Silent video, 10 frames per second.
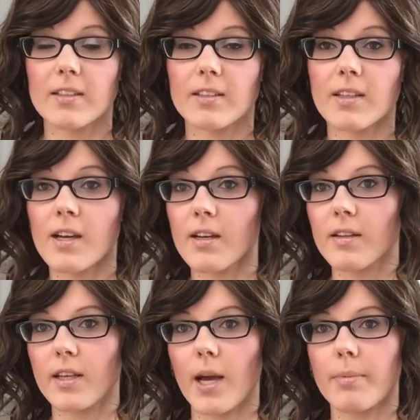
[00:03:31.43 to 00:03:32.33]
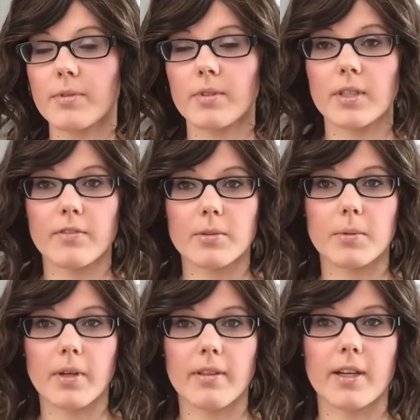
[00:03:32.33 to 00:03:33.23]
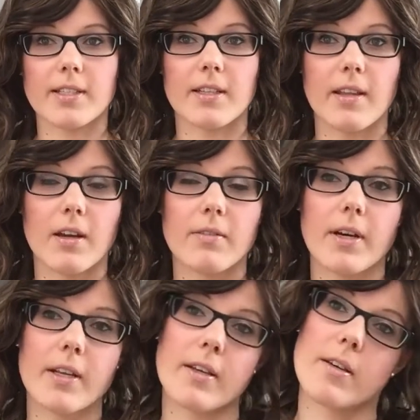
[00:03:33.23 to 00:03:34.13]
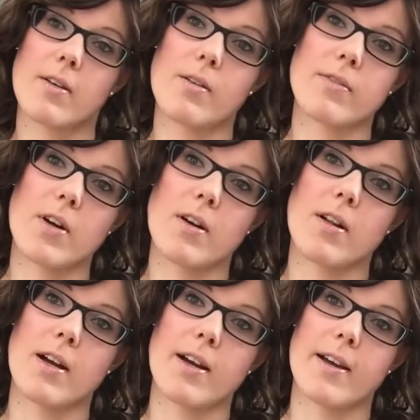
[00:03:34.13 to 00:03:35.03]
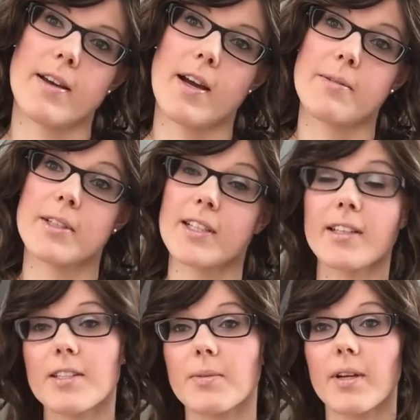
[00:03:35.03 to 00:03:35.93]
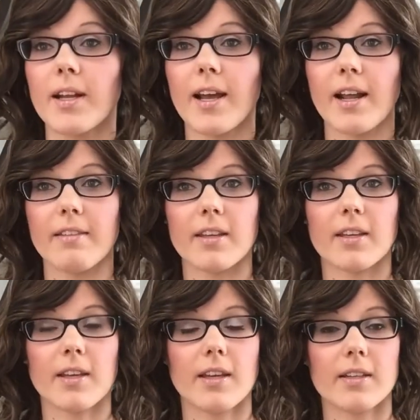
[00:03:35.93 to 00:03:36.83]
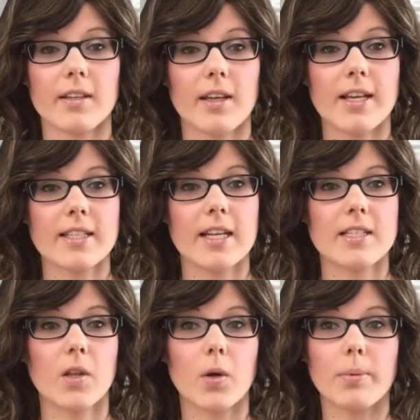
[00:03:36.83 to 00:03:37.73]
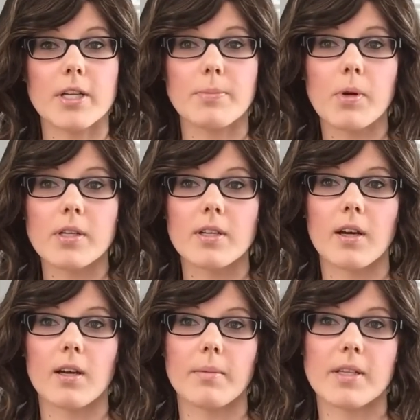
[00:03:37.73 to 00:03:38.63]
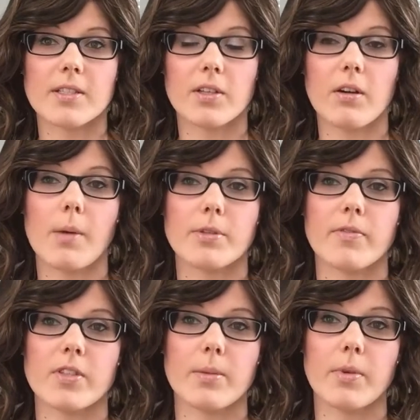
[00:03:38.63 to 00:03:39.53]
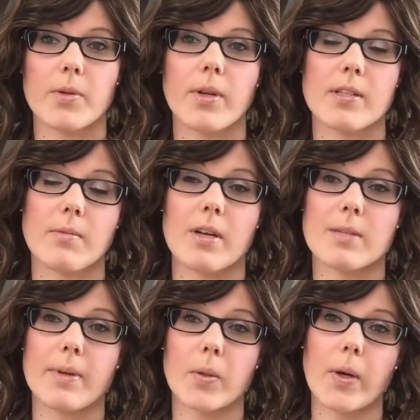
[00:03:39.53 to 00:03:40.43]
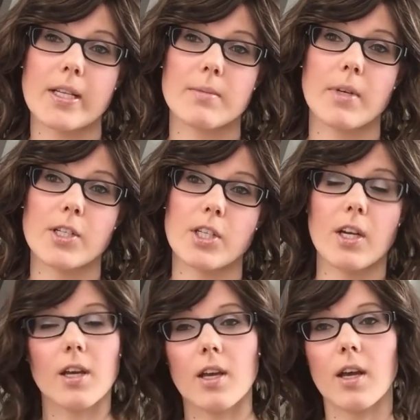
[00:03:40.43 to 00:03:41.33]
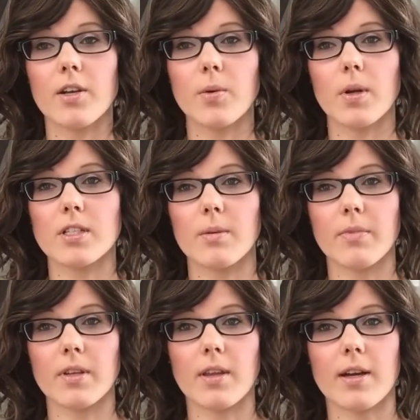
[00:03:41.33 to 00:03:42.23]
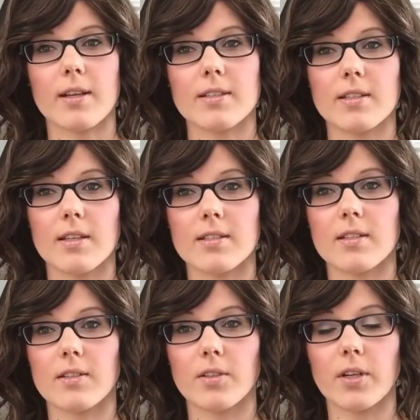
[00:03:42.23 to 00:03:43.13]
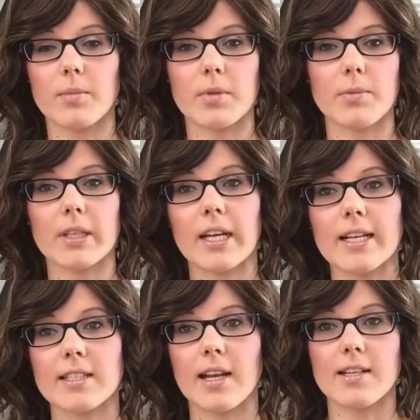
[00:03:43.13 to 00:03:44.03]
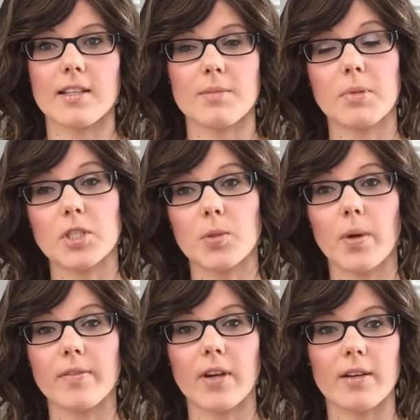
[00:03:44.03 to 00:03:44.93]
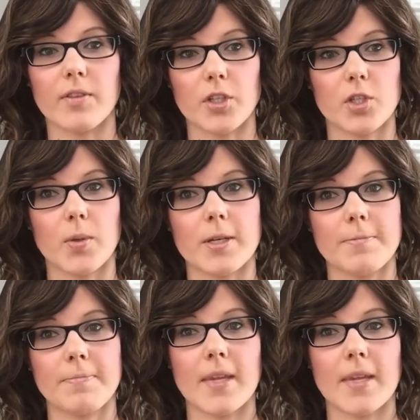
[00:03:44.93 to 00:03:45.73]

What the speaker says: Yeah, the cap is really comfortable. I think I said that already. Overall, I really like this one, and I think it is a lower price point, it's a good option for someone who doesn't want to spend quite as much and who wants something that is still going to be really nice and has this beachy wave kind of look to it.